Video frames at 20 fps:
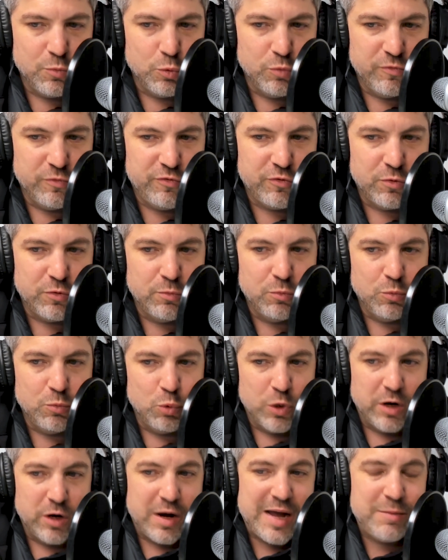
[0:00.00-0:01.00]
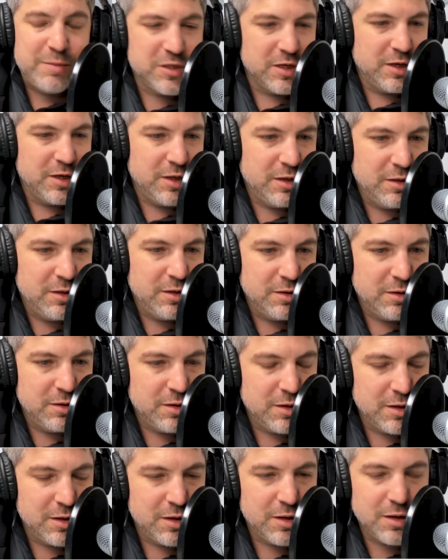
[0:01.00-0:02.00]
from where I'm sitting
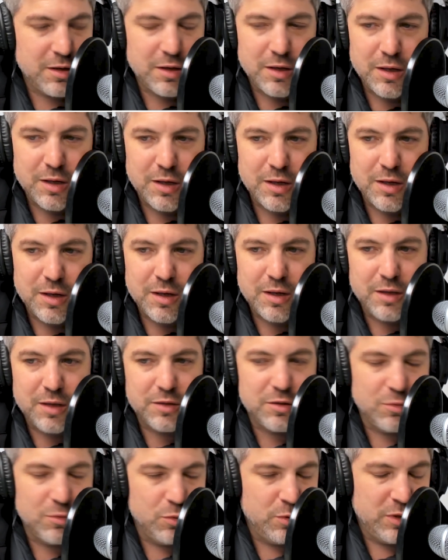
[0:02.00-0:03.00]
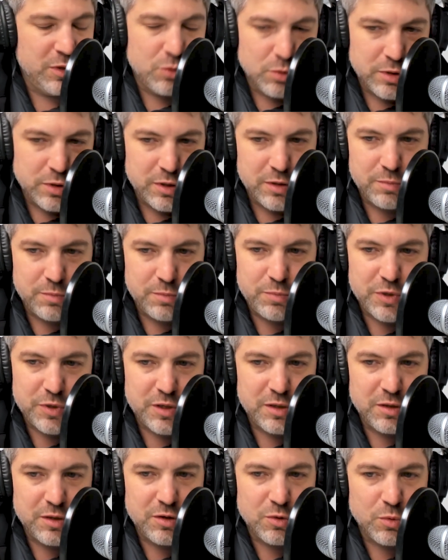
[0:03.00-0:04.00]
with Tulip
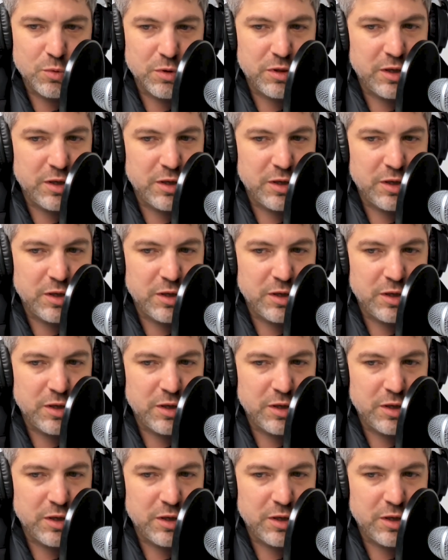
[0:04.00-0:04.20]
and,